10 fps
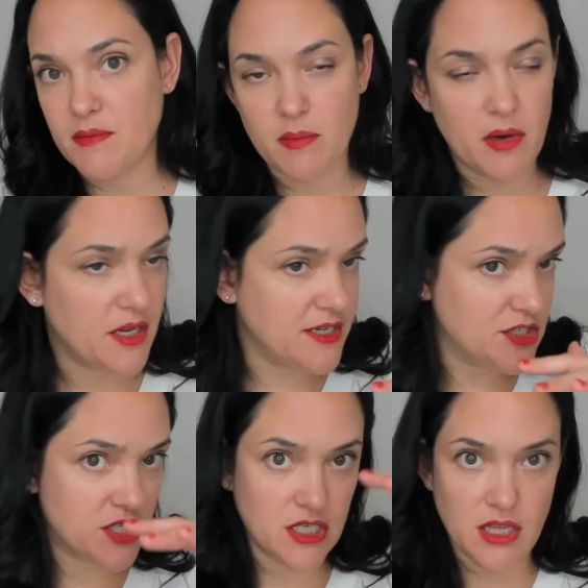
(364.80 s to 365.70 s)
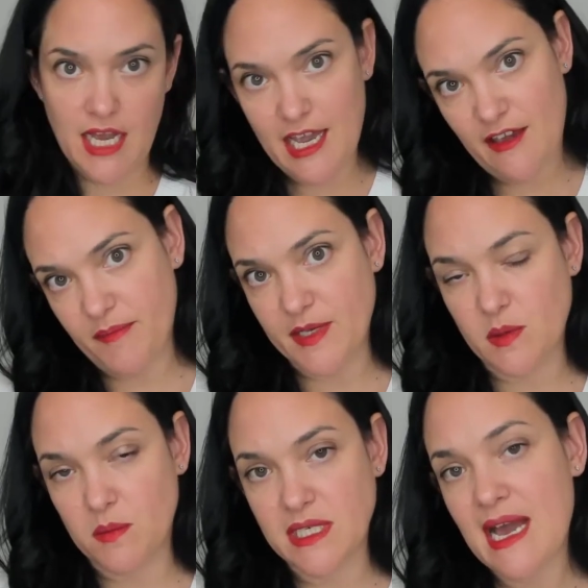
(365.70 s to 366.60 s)
the body just alive, basal
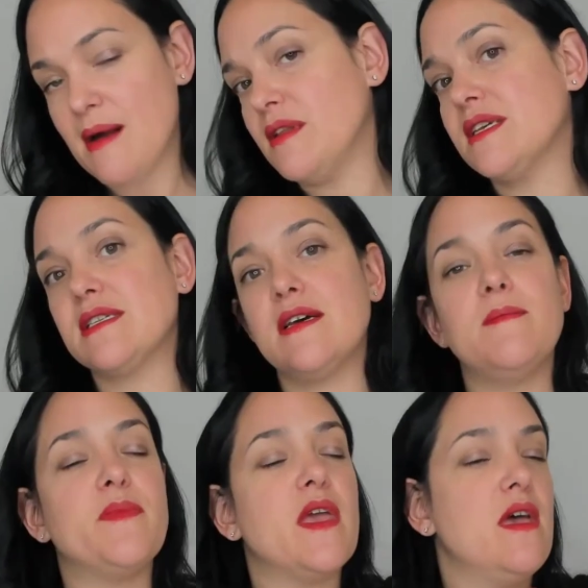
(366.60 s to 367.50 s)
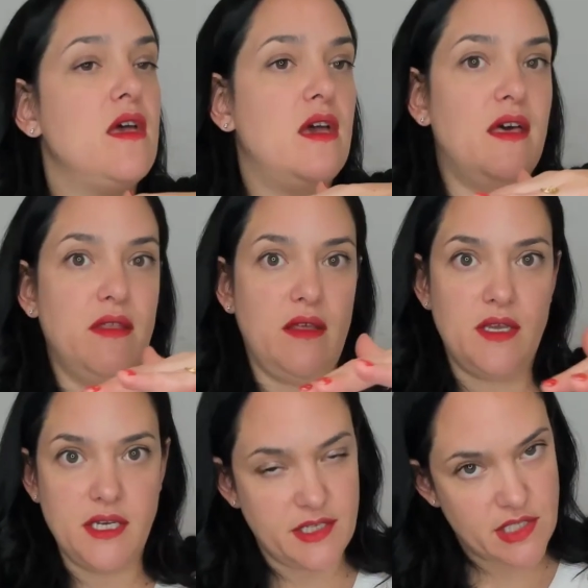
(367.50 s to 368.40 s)
metabolism, and then the
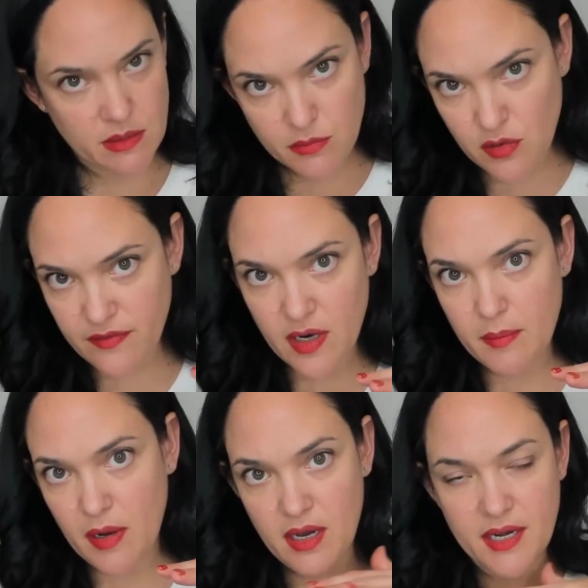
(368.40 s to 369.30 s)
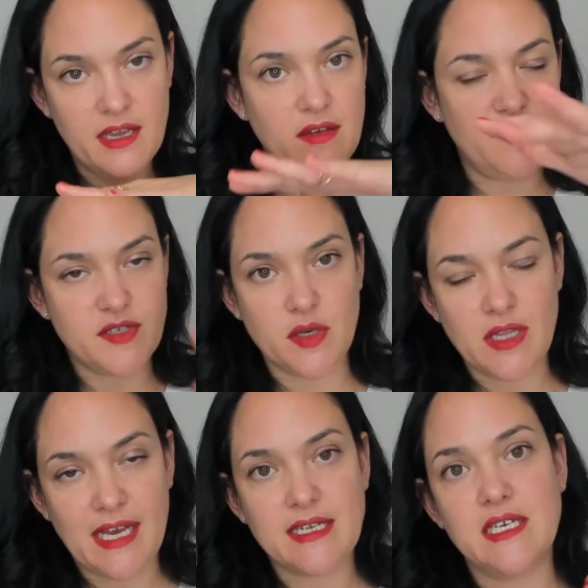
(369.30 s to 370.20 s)
needs to move our body, physical
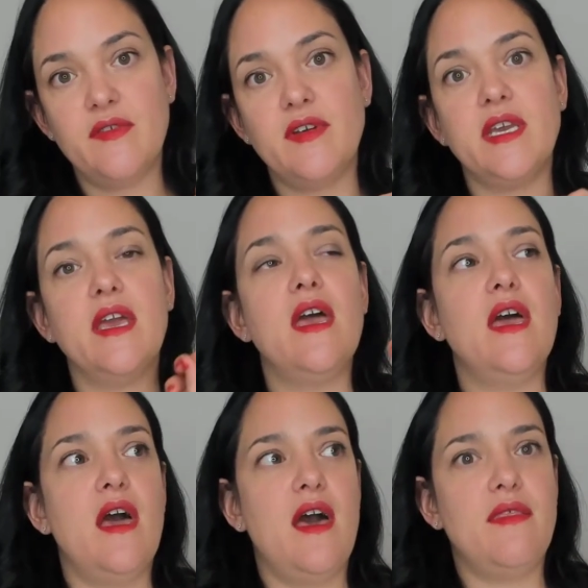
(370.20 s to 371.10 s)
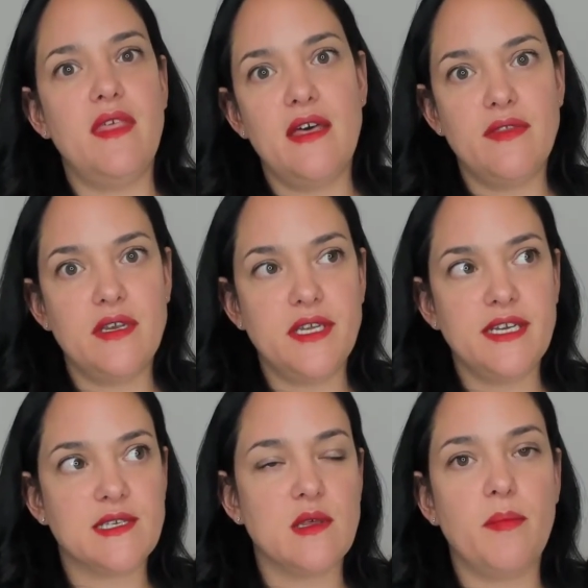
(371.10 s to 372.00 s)
activity, and then the
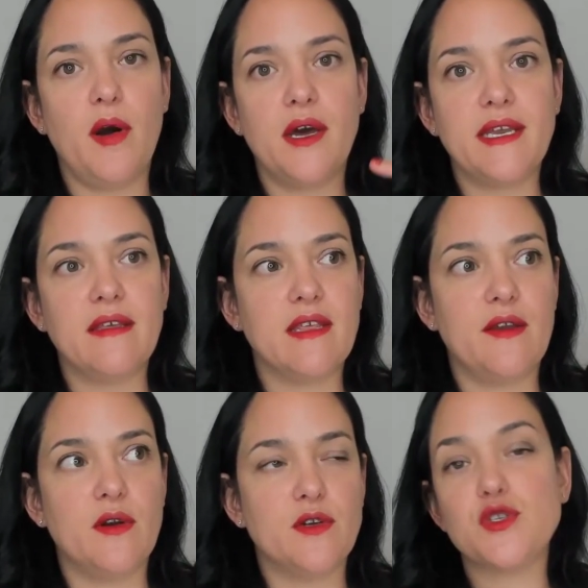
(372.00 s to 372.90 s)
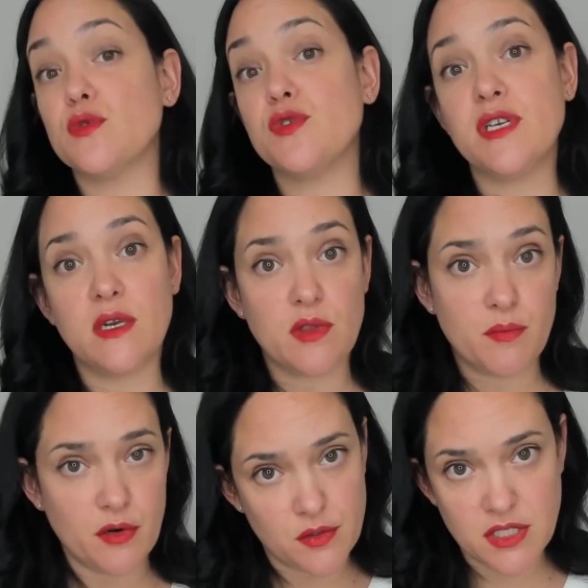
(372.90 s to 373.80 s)
needs of the body that are associated with
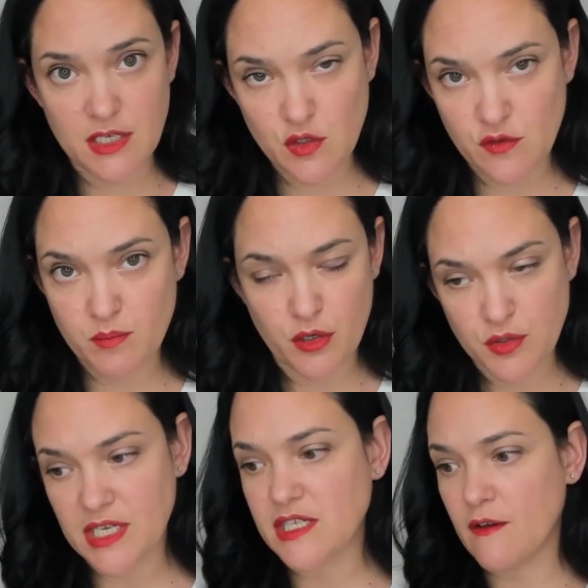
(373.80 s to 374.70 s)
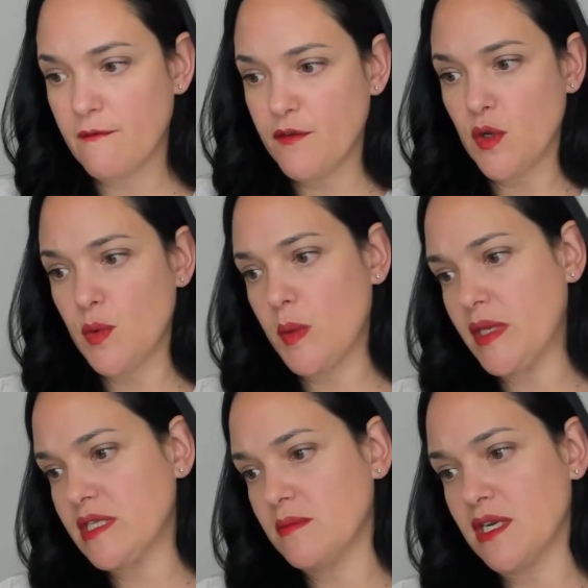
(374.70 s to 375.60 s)
processing food, what we
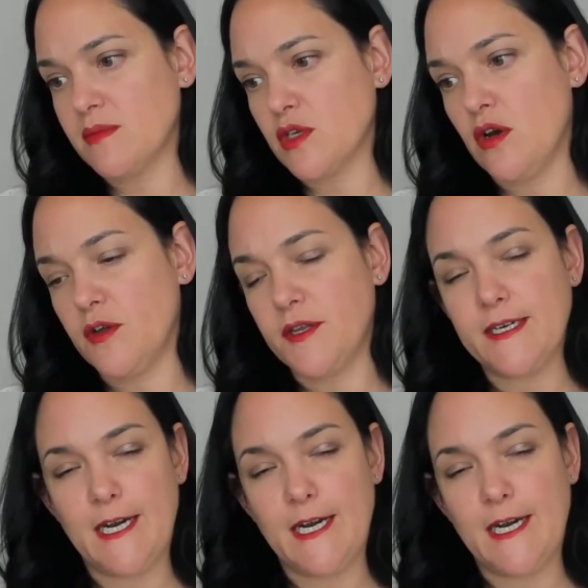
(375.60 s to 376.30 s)
sometimes called